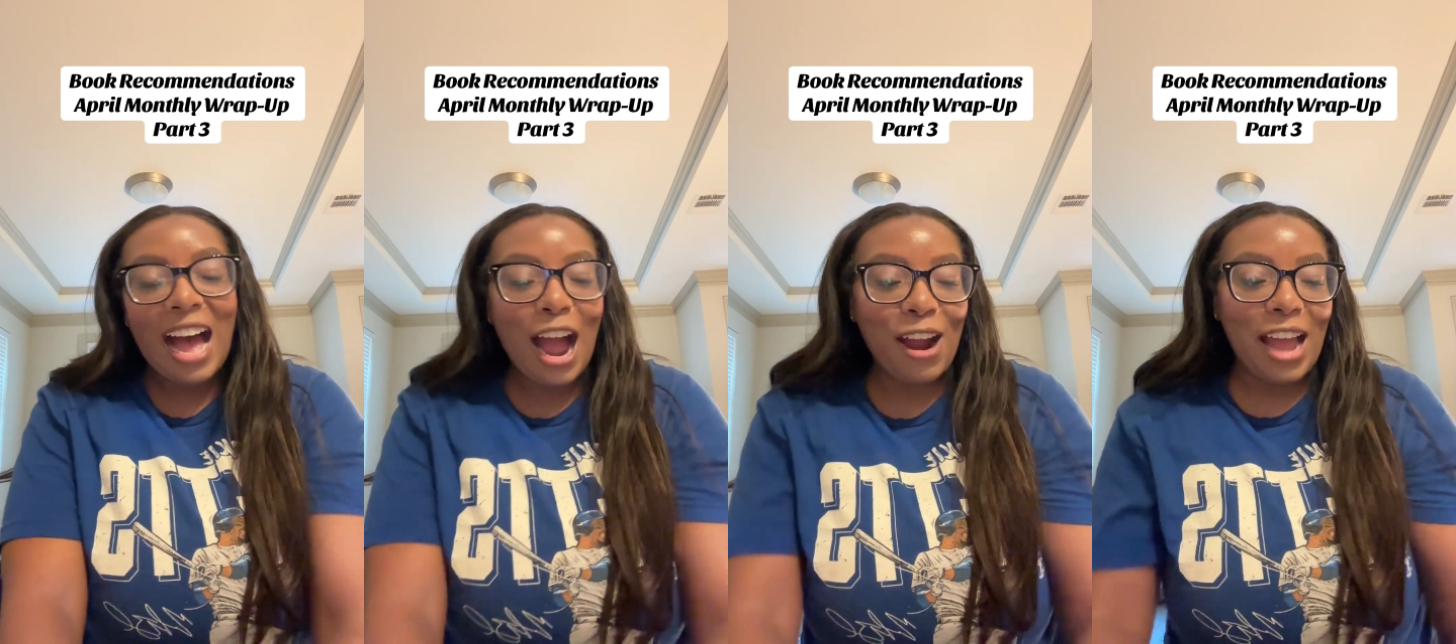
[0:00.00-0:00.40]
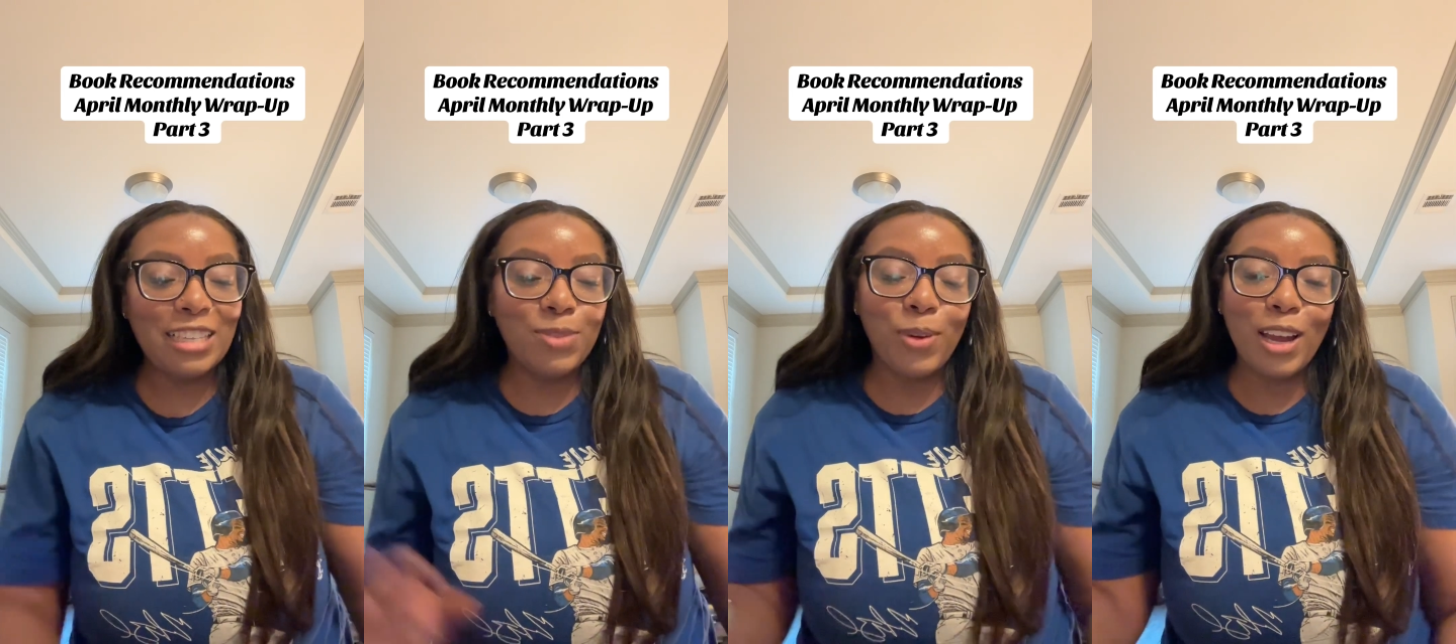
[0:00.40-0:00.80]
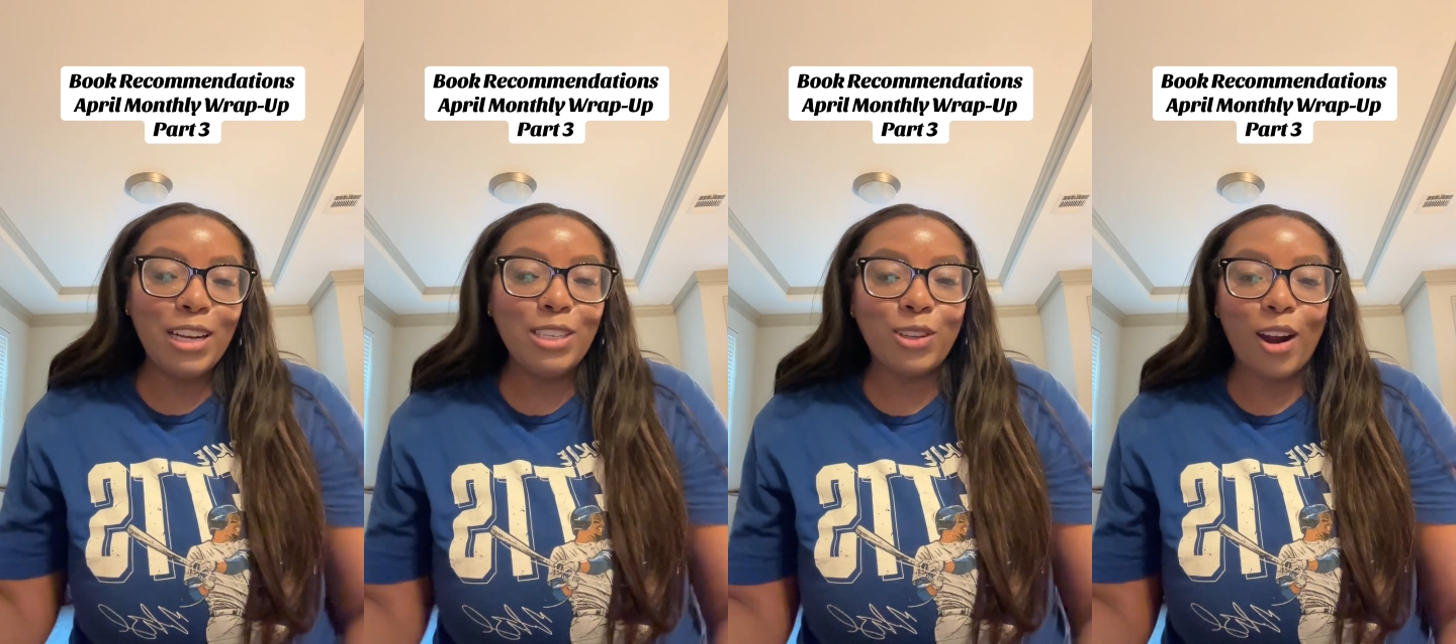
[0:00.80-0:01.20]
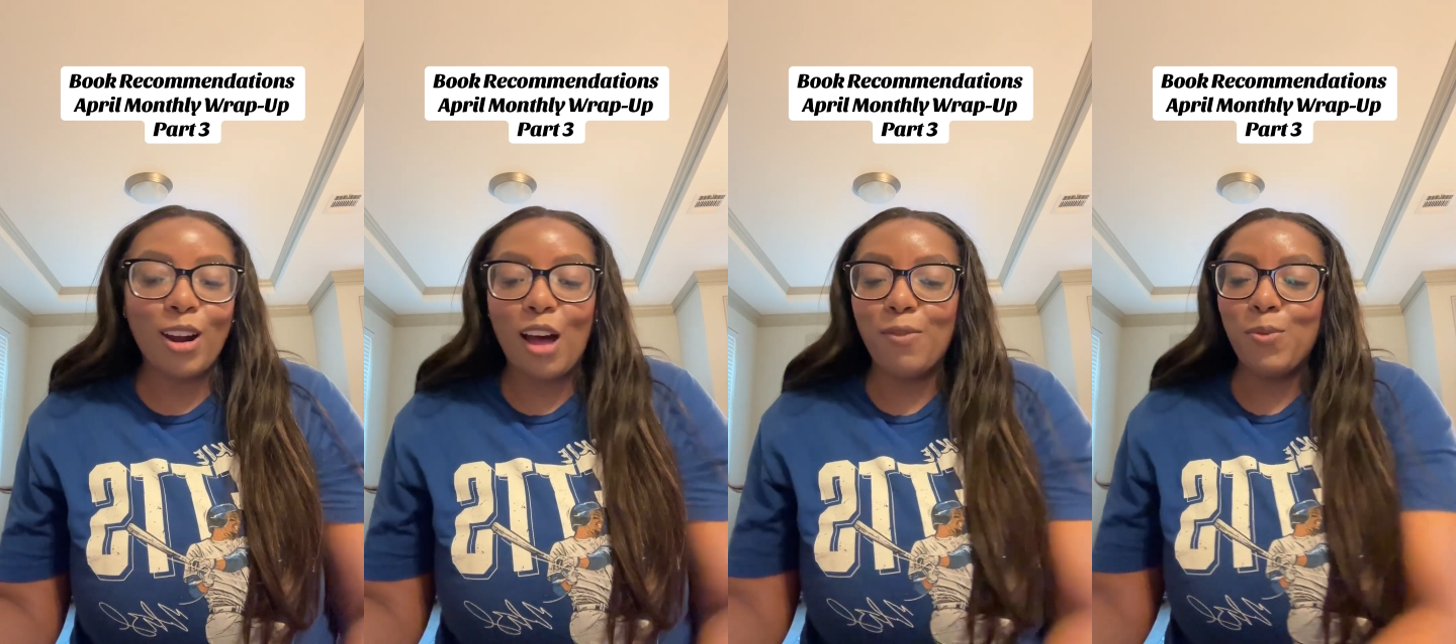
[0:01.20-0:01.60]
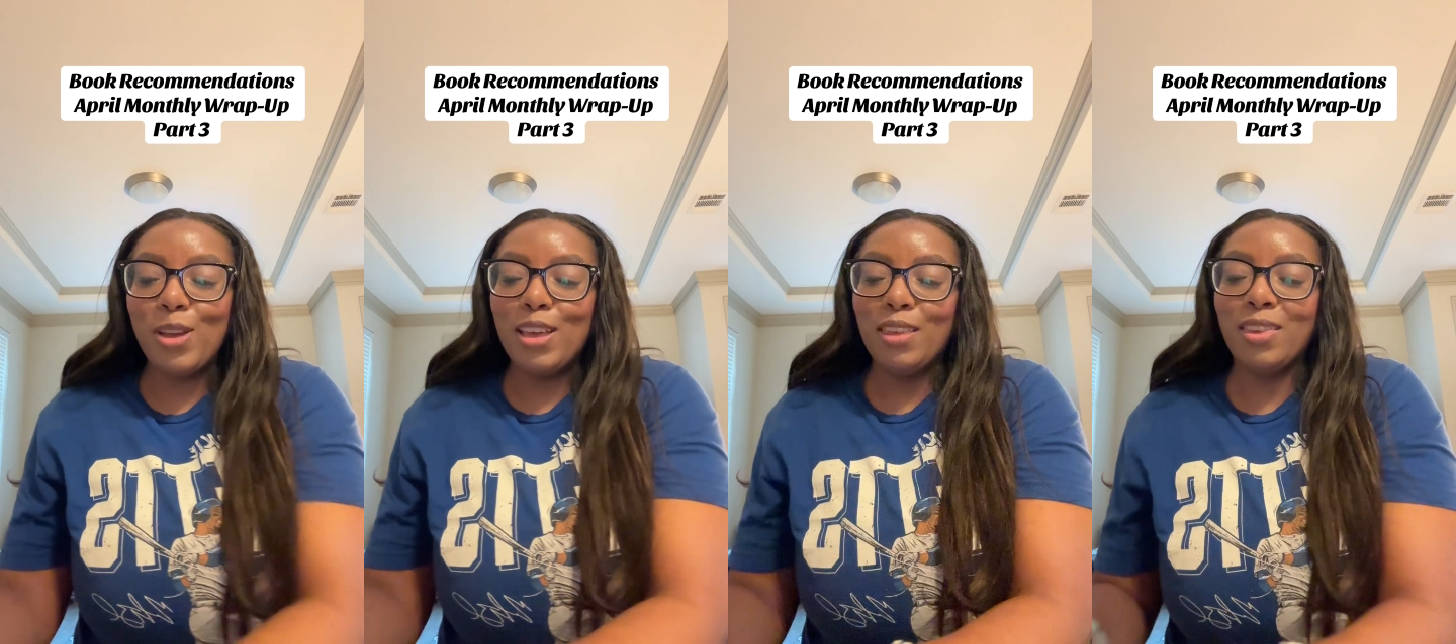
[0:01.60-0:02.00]
All right, so we're gonna start off
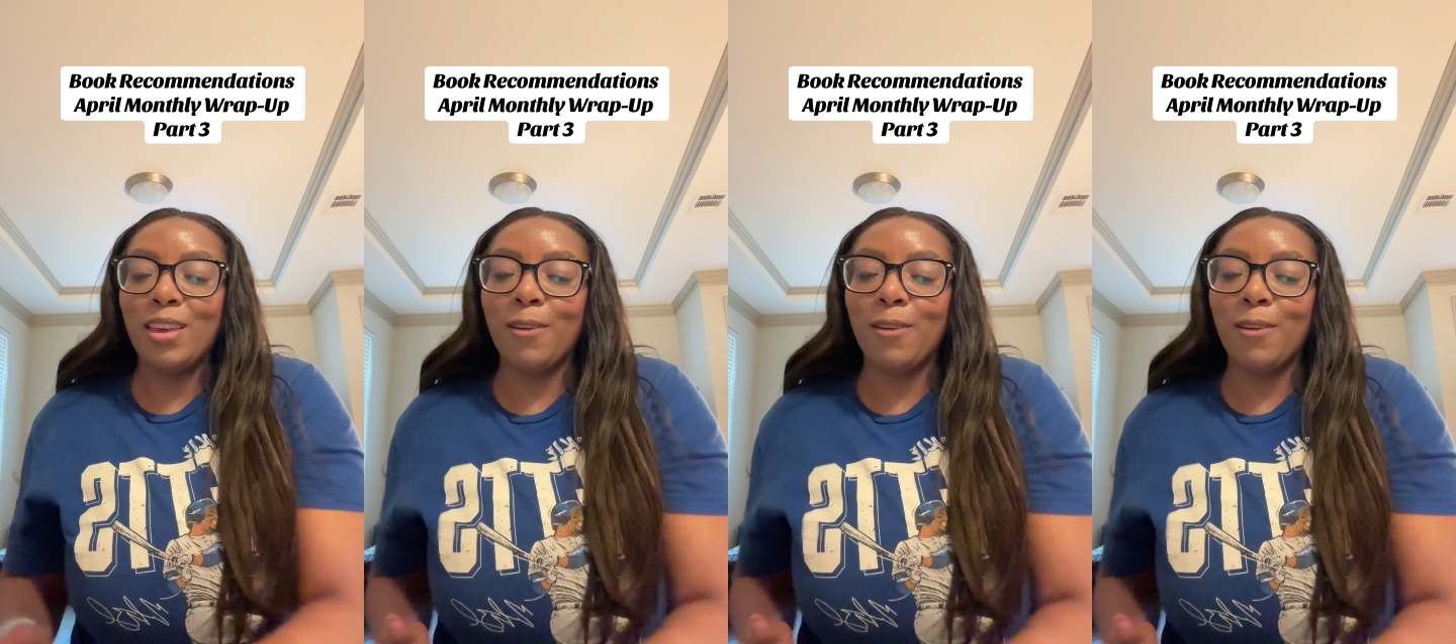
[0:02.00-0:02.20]
with